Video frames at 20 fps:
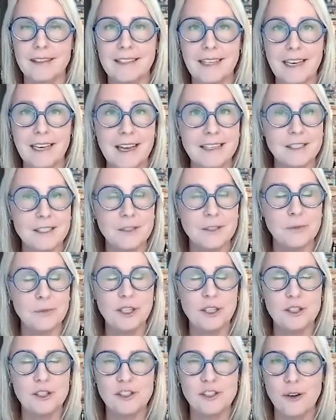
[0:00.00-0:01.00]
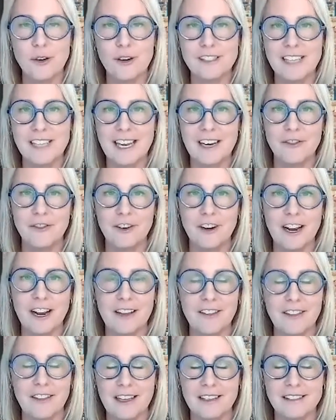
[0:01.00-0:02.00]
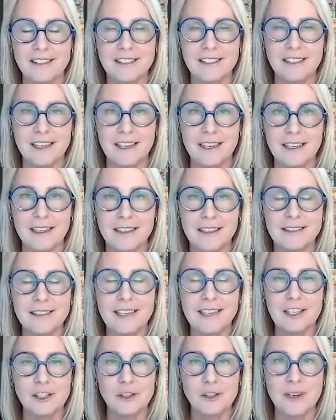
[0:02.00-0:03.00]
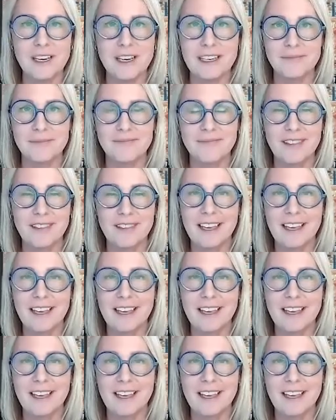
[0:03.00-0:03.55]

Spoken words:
Yes, we are so excited for that next week.